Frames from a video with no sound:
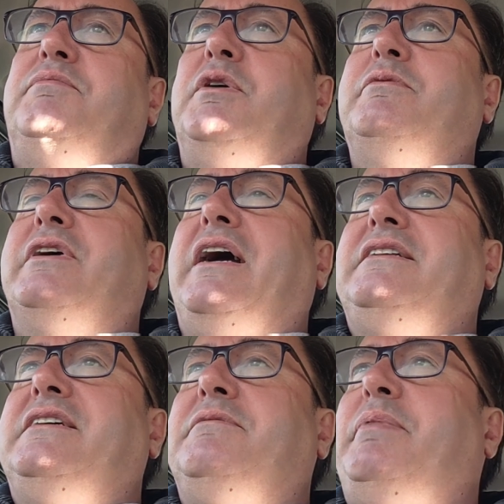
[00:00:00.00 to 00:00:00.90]

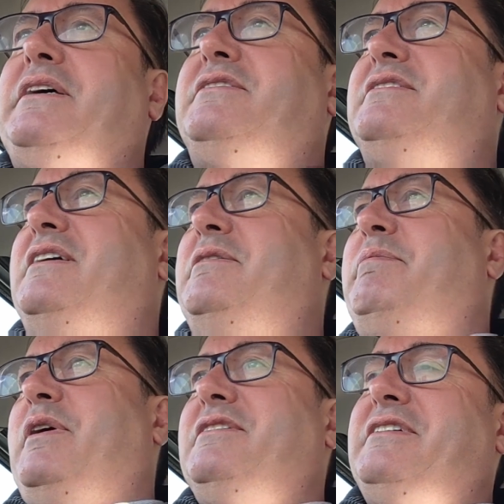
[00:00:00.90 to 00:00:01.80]
promulgating best uh,
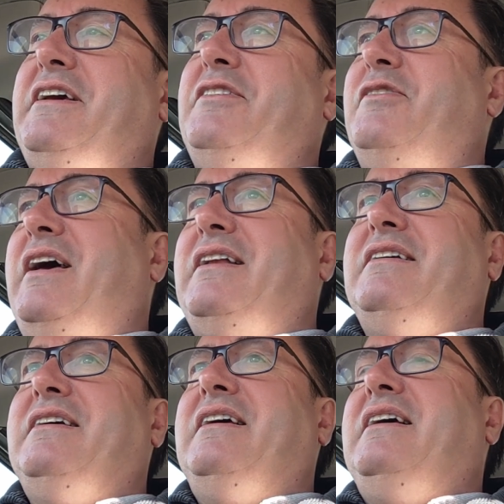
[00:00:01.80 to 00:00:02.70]
policy and all that,
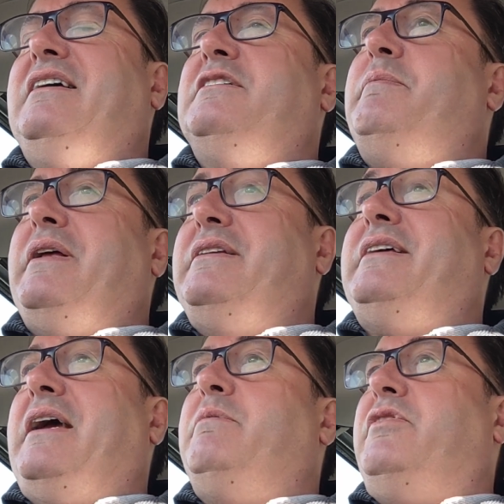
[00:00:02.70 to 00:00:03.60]
spend a
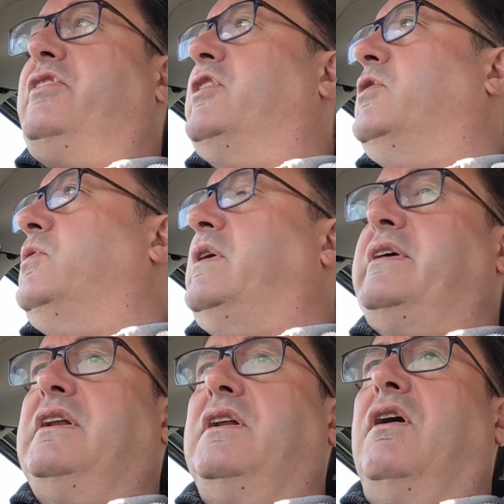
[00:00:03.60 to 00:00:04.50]
day with you, and
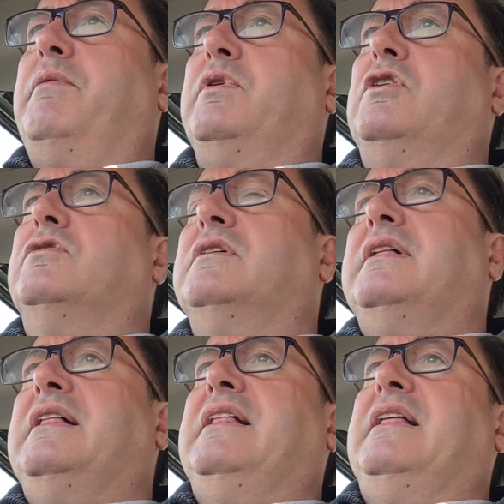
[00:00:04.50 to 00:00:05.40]
then and I will
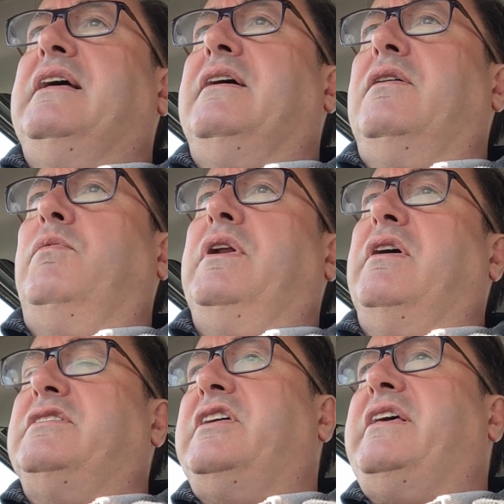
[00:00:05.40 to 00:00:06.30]
when
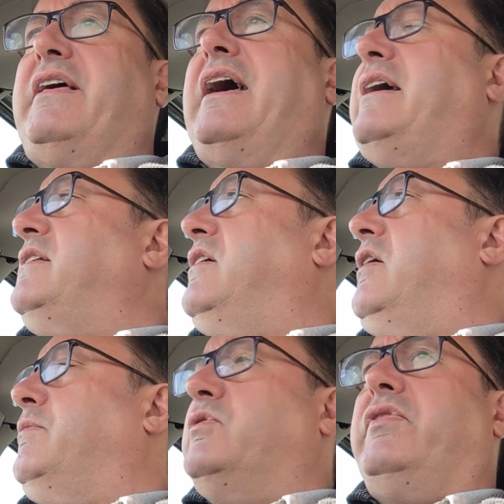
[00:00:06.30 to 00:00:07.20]
I see that,
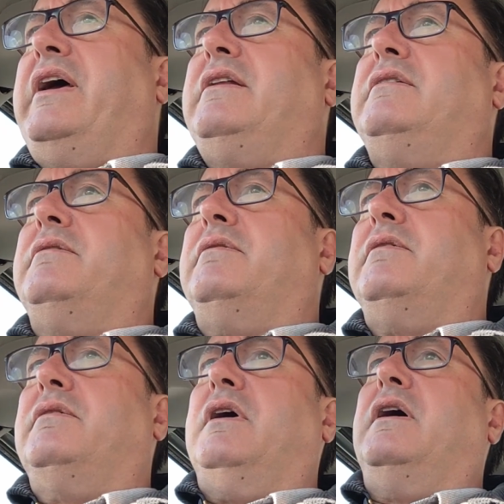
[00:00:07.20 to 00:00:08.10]
I will then
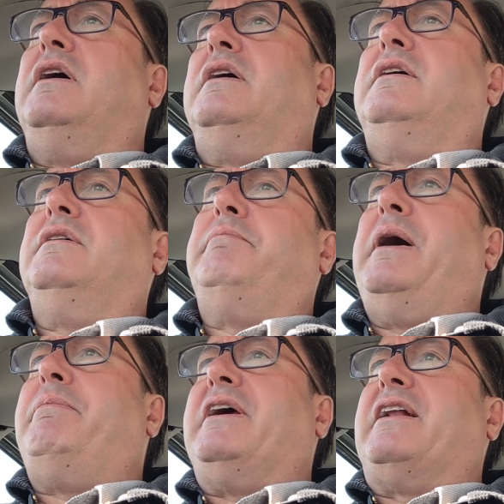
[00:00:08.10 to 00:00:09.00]

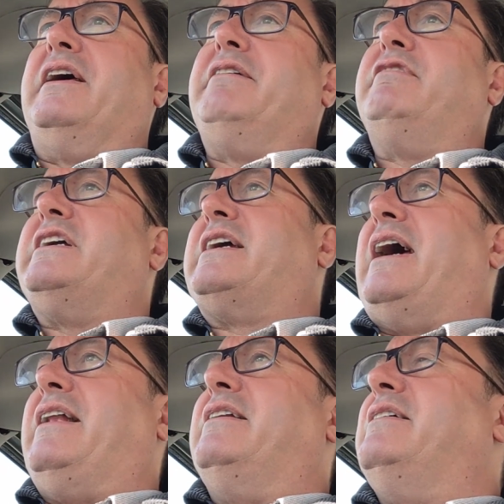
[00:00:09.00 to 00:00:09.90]
publicly
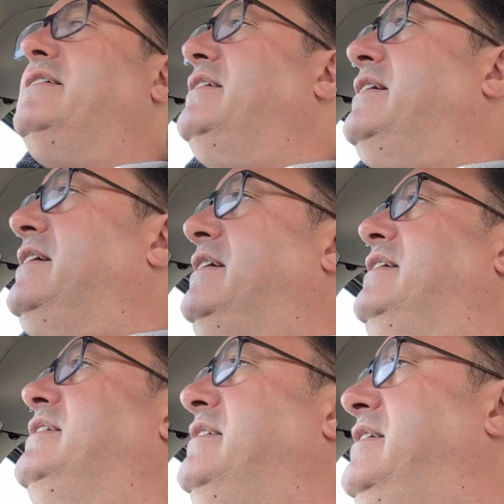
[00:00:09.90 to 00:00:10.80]
recant,
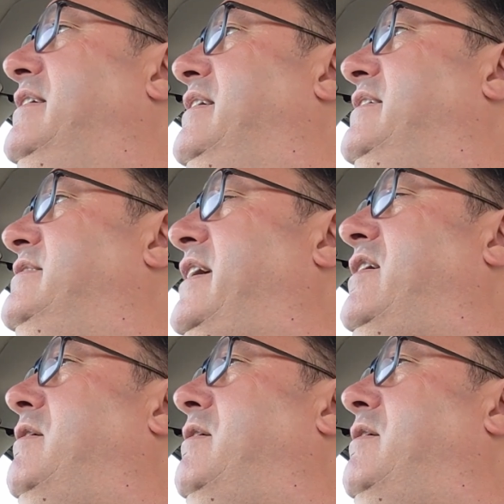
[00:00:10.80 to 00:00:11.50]
say